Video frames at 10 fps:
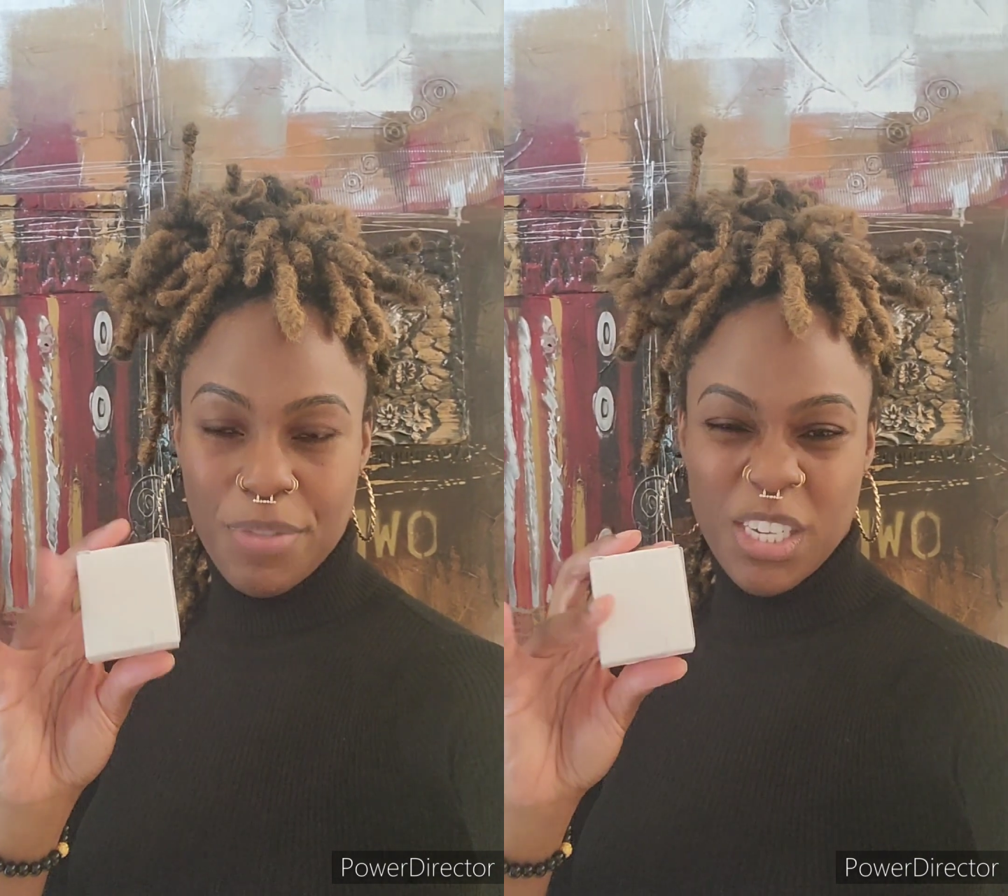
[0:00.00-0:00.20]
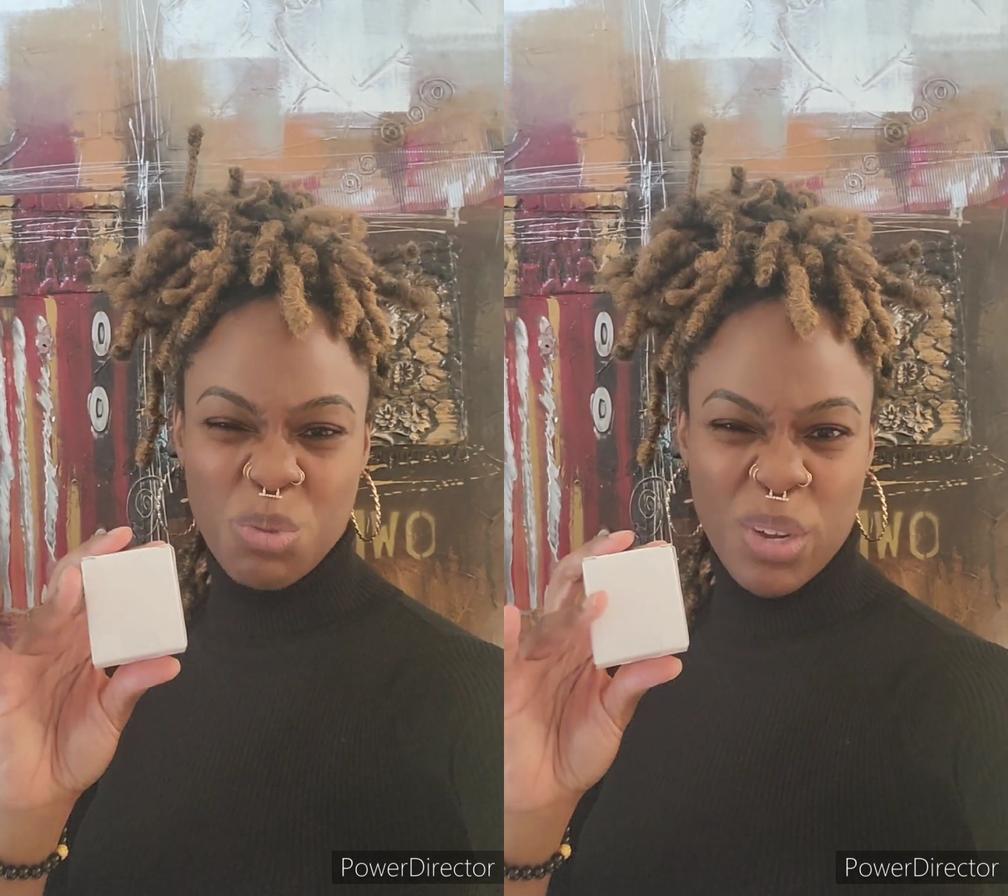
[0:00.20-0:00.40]

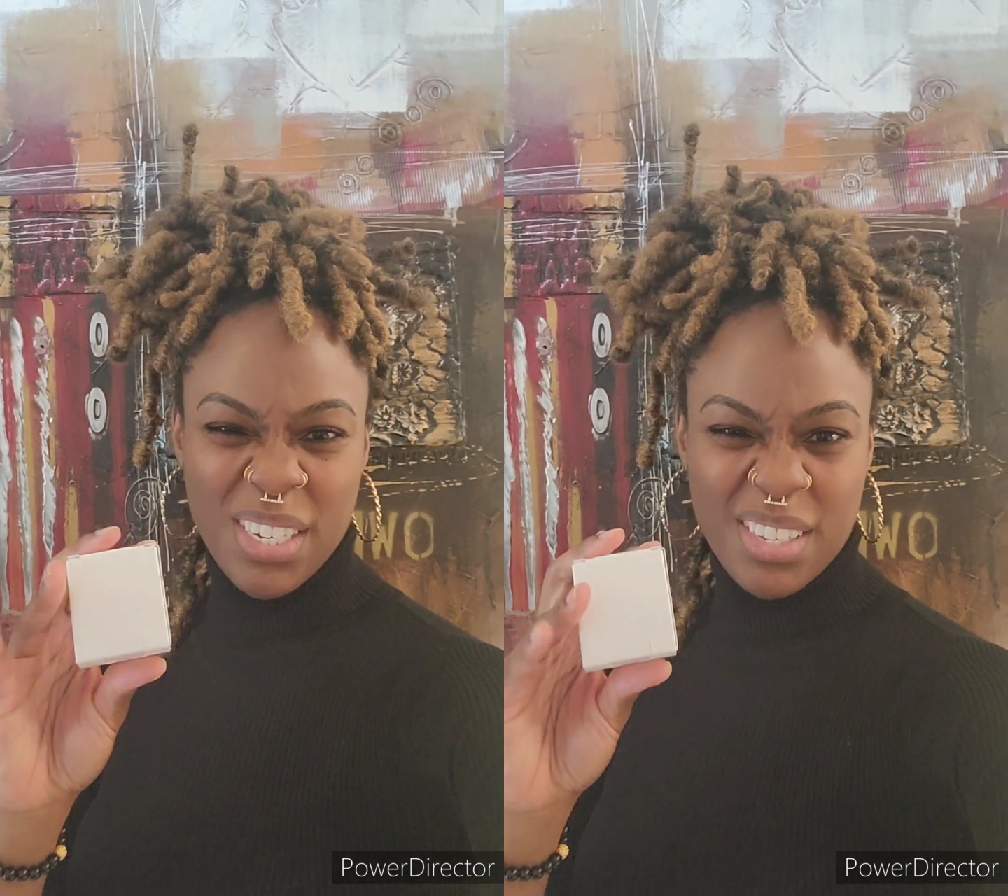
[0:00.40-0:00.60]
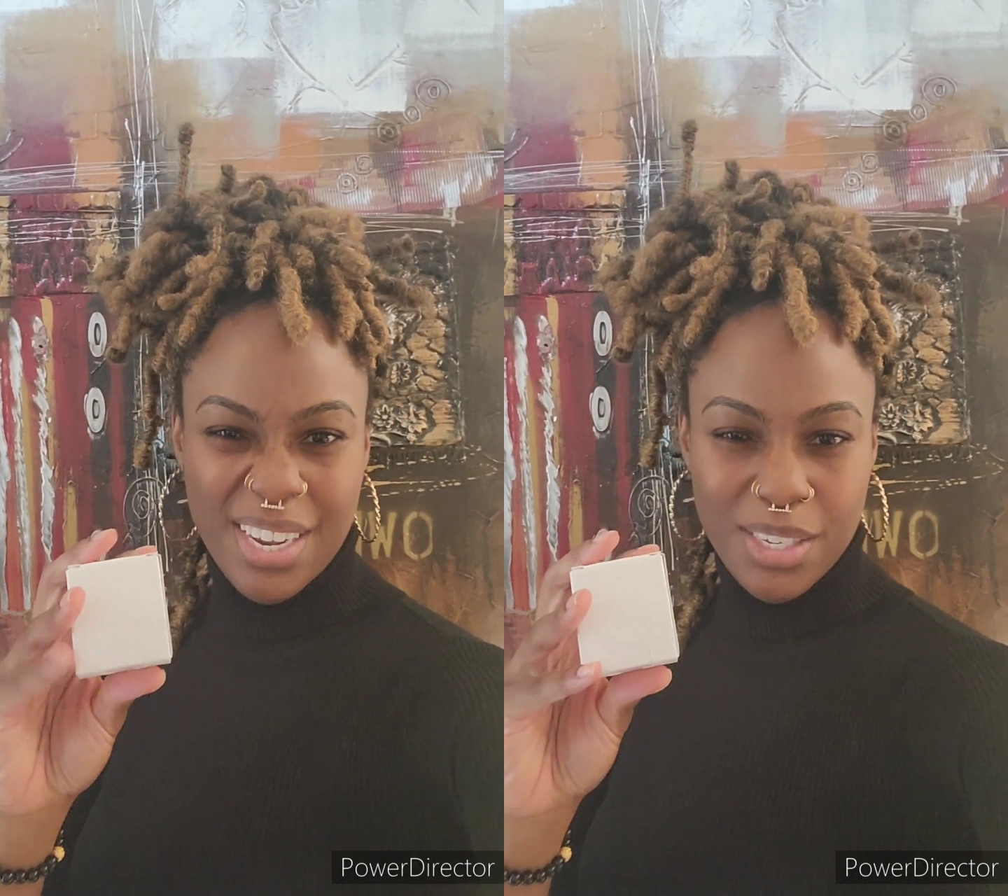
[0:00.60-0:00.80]
this
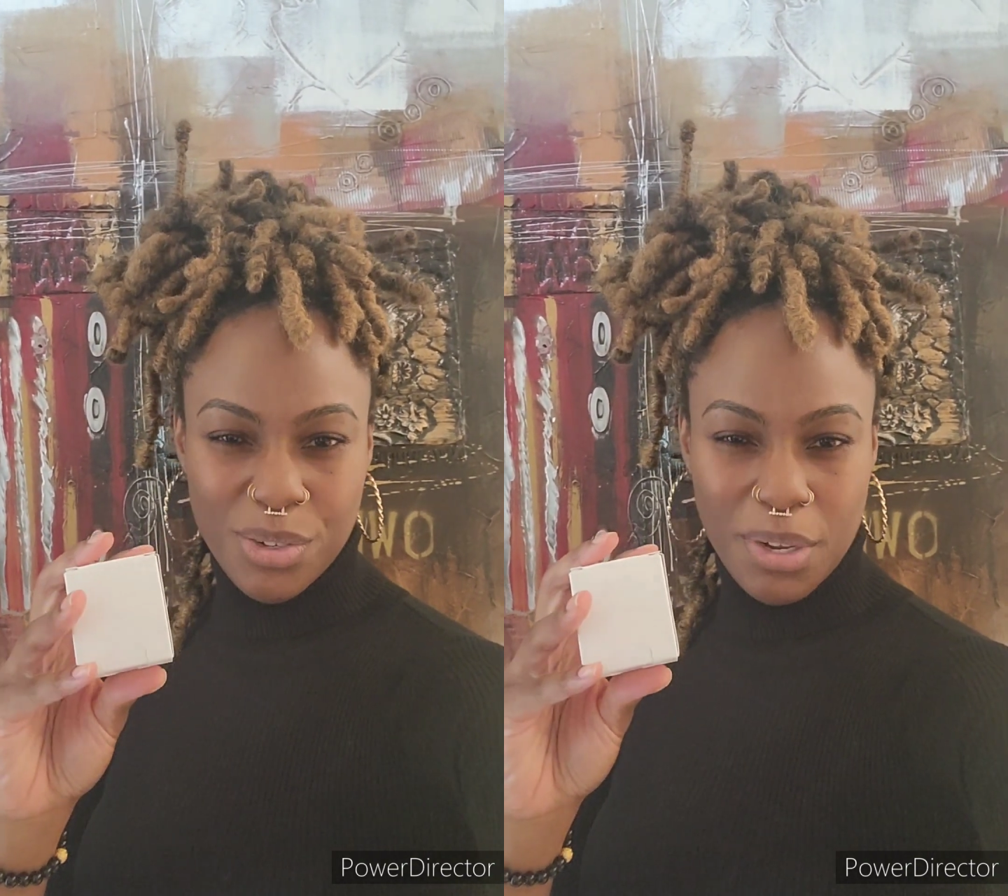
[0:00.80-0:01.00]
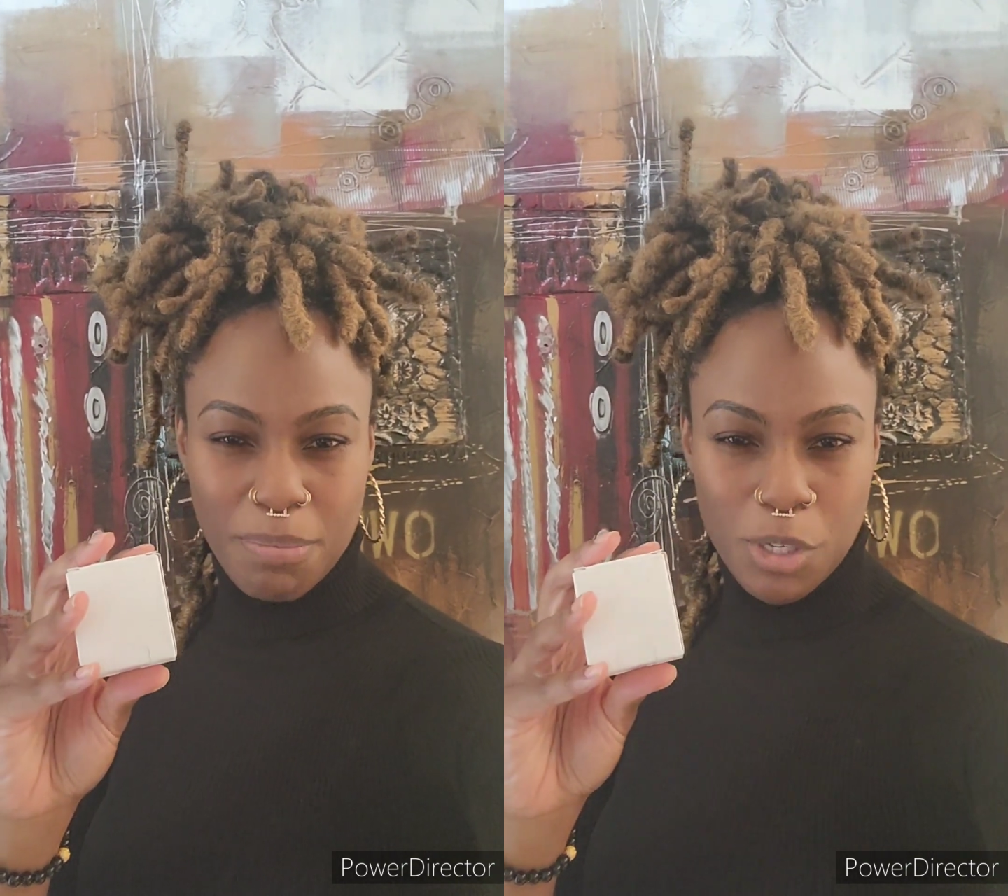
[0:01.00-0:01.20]
was
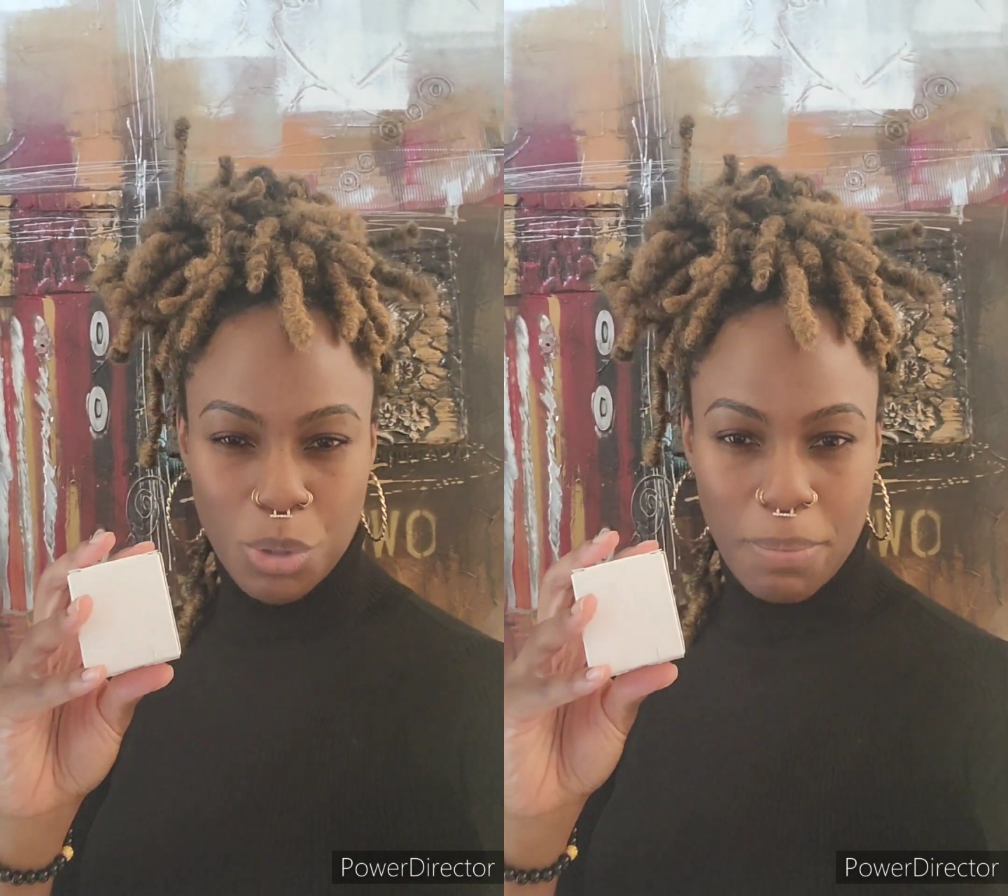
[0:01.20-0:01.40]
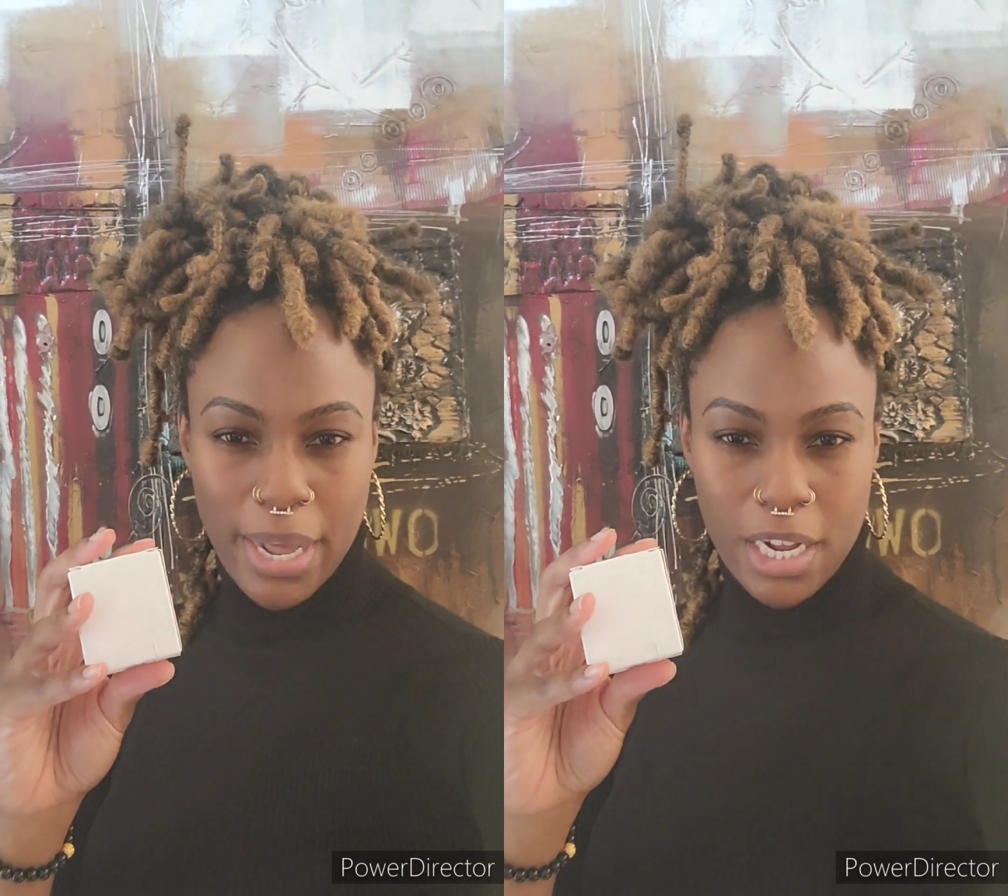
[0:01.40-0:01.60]
nestled in
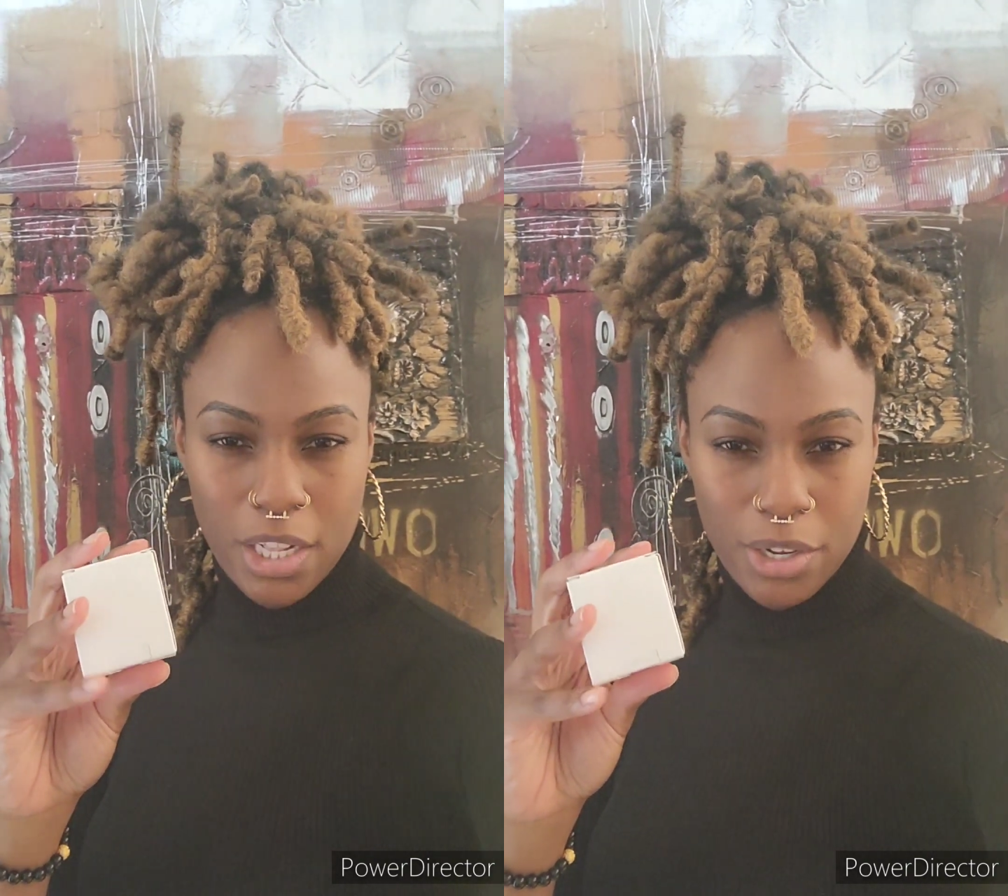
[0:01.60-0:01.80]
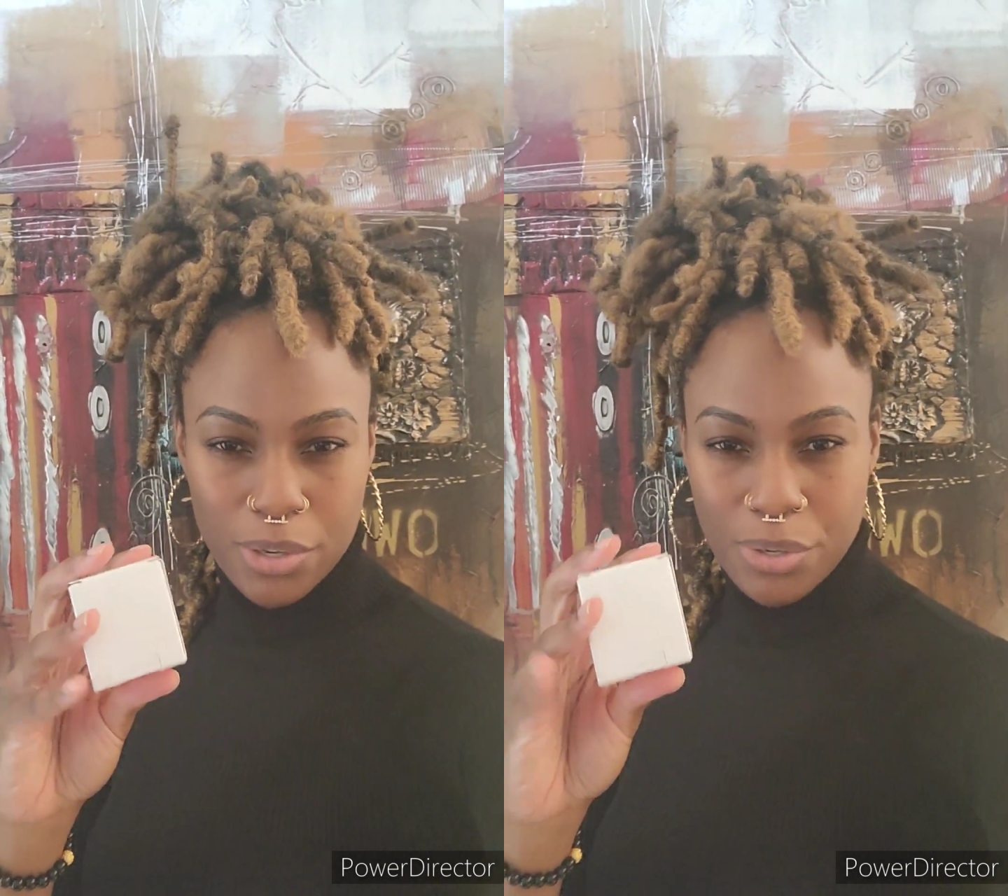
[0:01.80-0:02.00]
between my
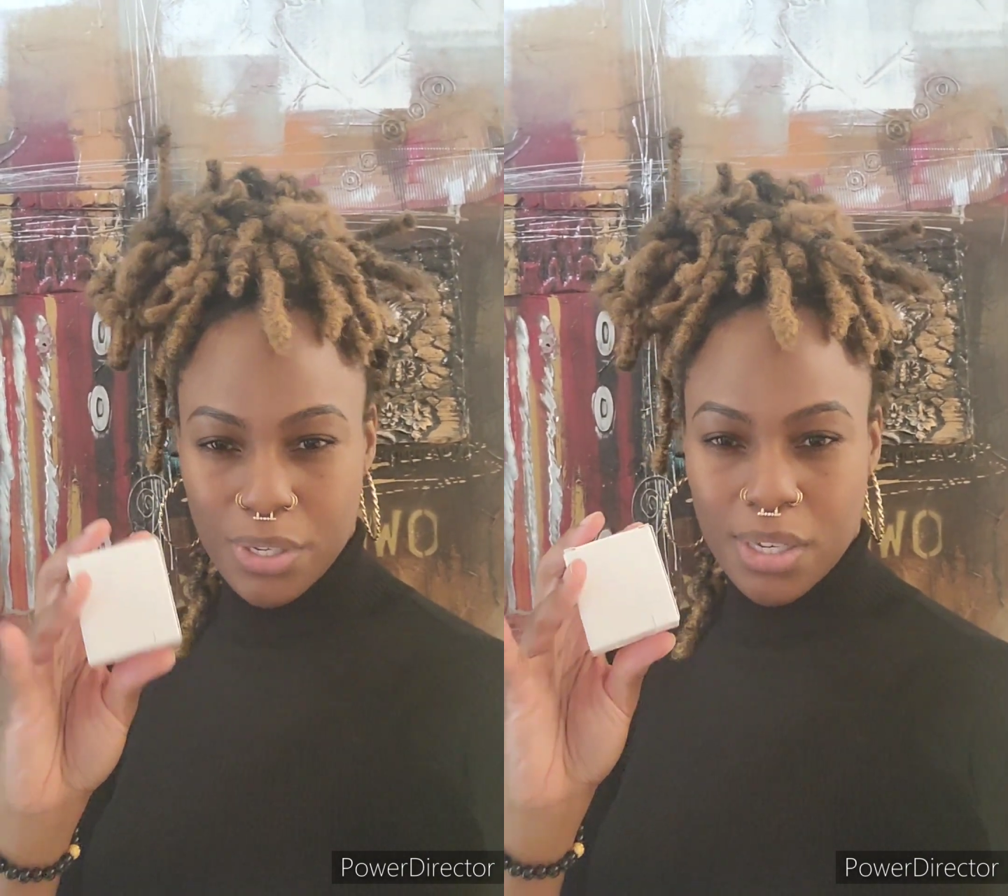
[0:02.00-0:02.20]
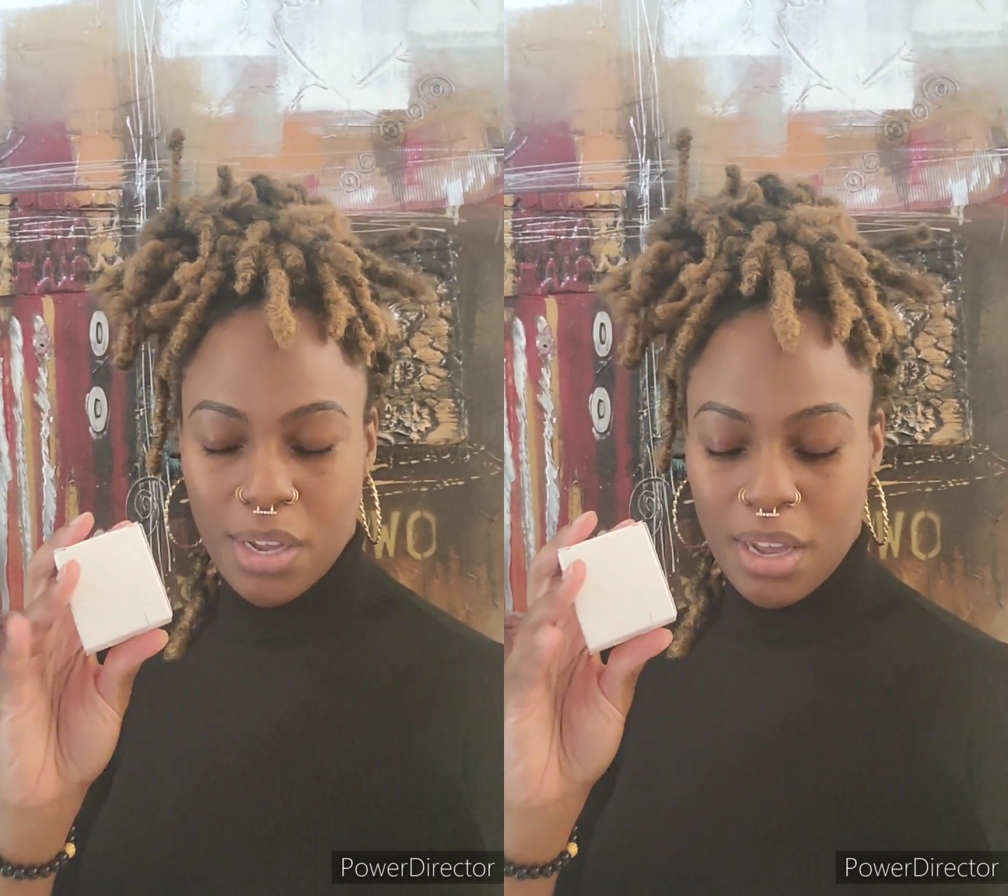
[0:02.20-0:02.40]
clothes.